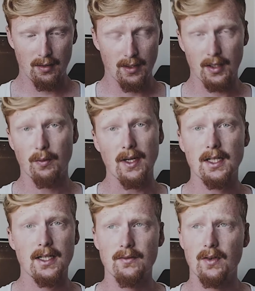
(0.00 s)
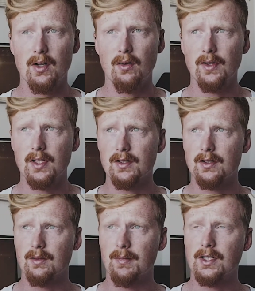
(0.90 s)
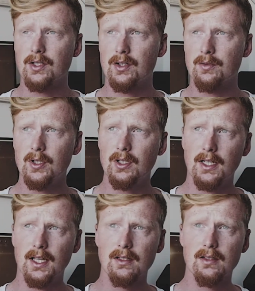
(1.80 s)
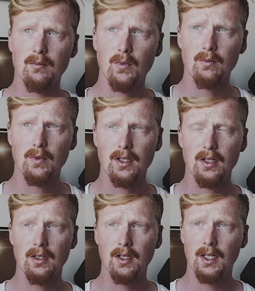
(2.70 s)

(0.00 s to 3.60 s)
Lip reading: incorrectly. It's very obvious to make judgment against someone with a